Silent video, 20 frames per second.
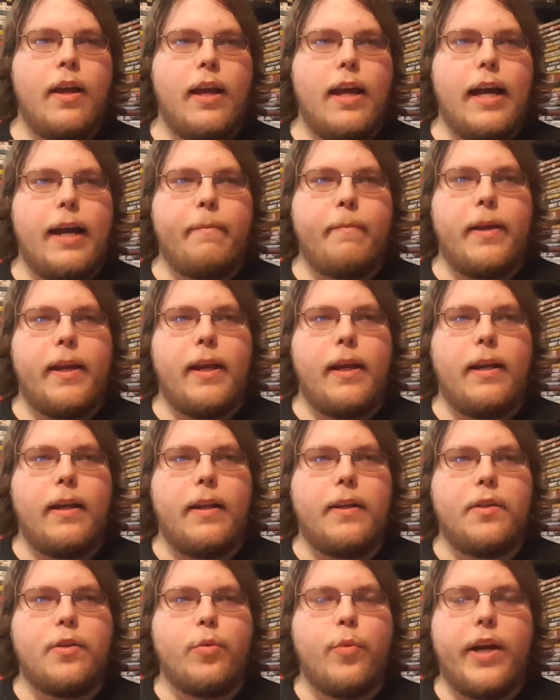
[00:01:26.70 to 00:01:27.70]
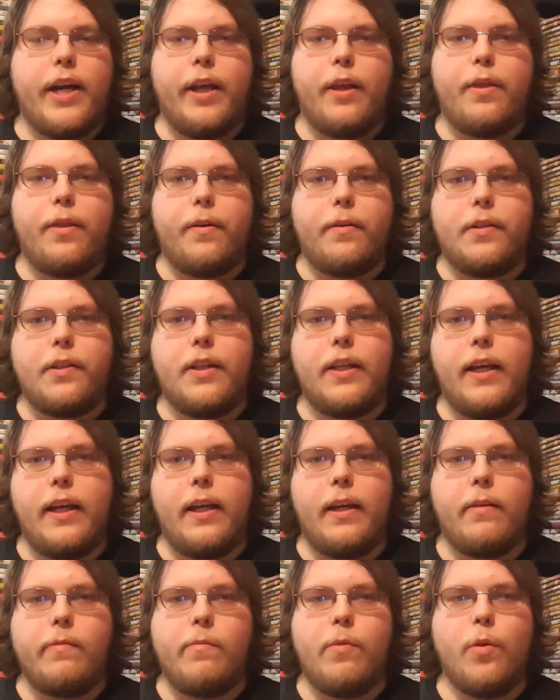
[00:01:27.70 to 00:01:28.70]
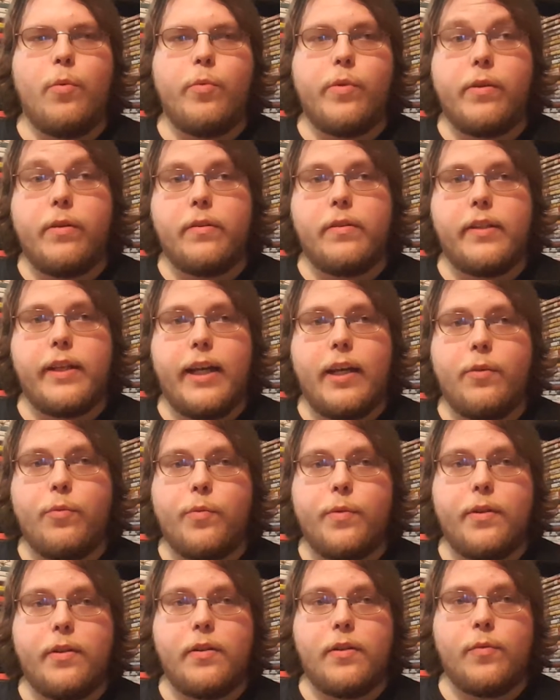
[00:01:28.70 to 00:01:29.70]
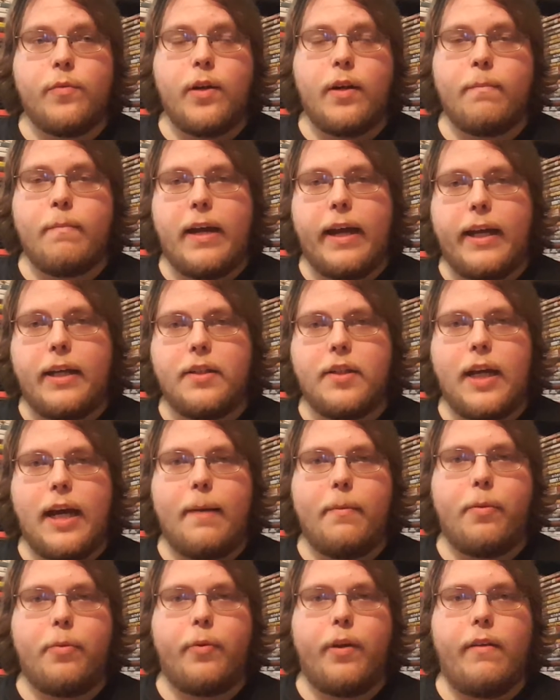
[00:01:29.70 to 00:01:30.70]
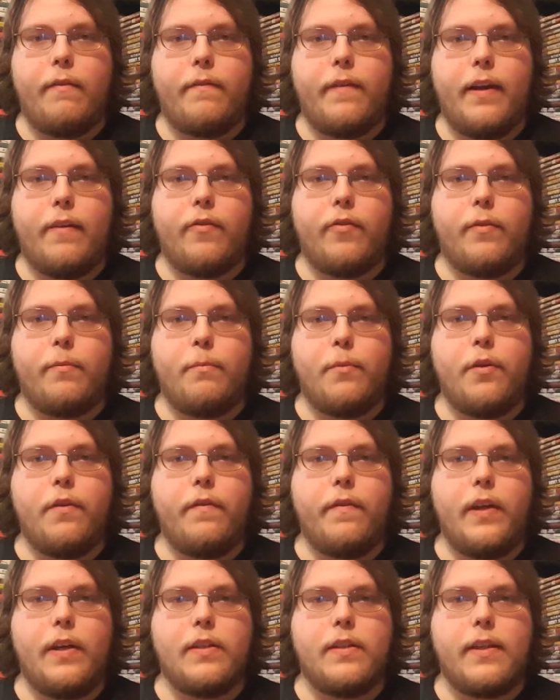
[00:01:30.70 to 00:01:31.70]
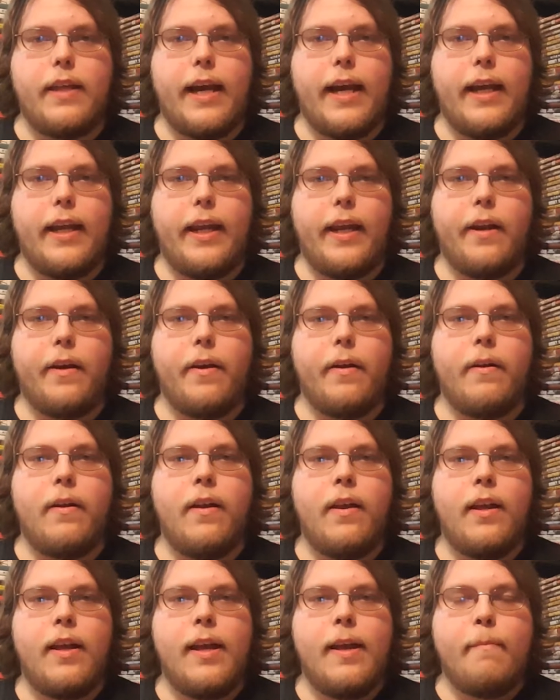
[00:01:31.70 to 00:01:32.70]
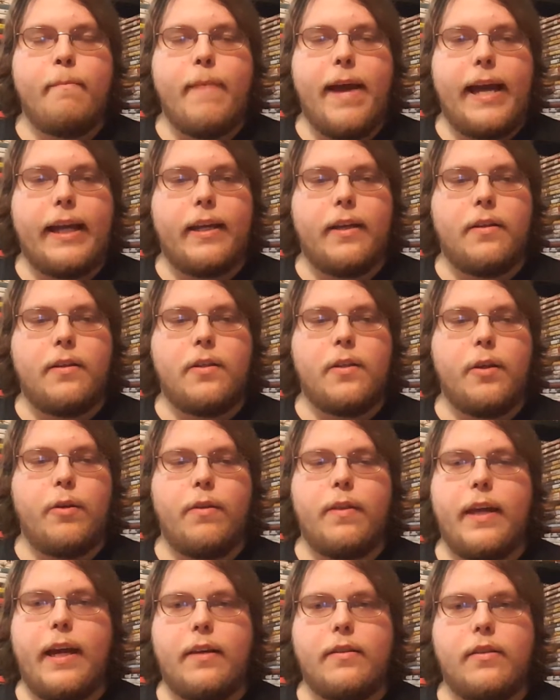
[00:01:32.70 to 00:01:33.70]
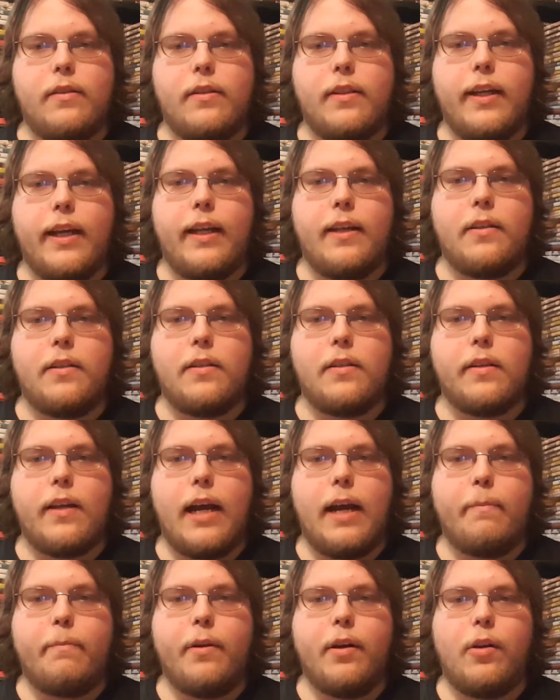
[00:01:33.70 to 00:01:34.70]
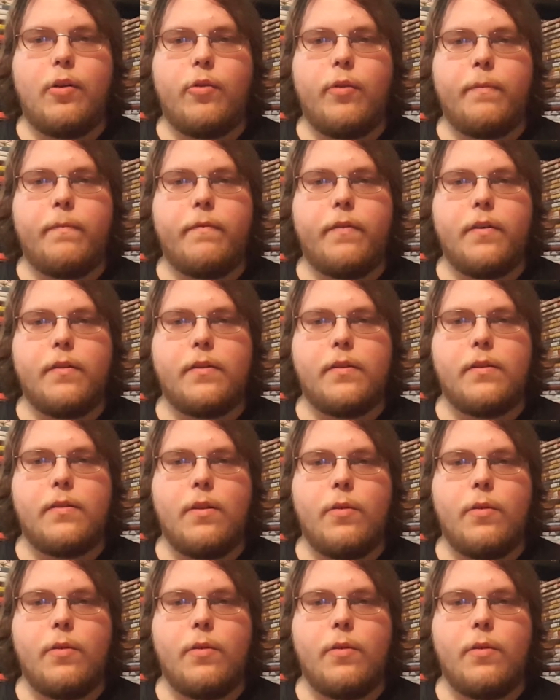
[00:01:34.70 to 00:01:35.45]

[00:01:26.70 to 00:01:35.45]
I mean, in 2013, The World's End was one of my top three favorite movies that year. Back in 2010, Scott Pilgrim vs.